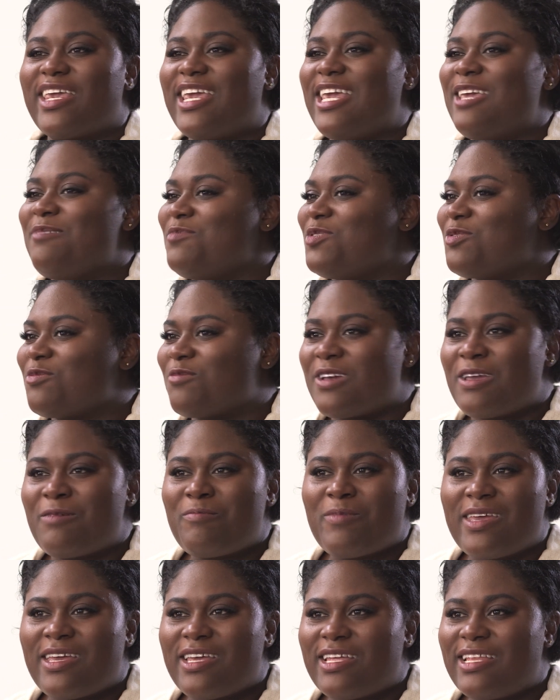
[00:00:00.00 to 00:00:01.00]
keep
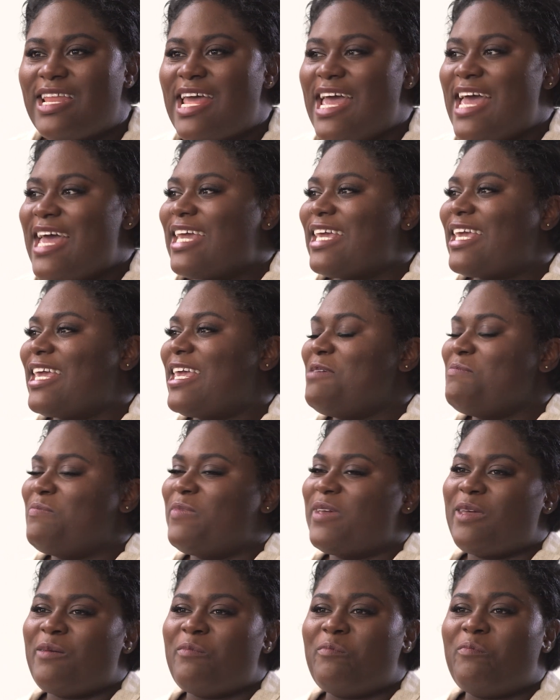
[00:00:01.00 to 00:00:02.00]
dreaming, keep
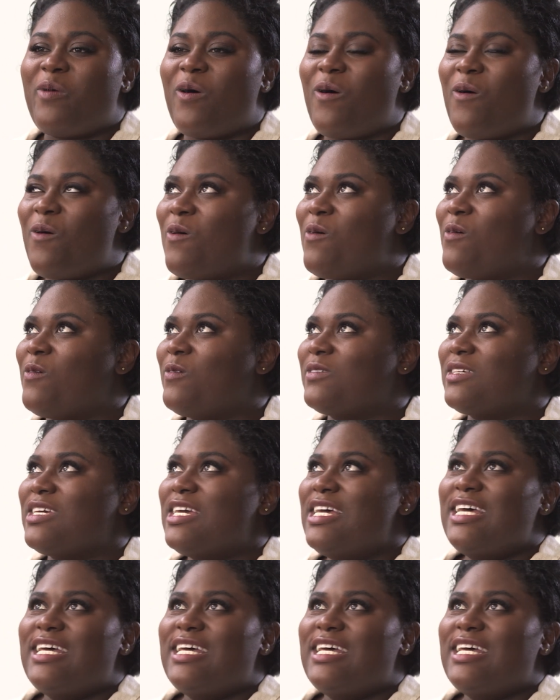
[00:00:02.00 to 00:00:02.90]
being bold,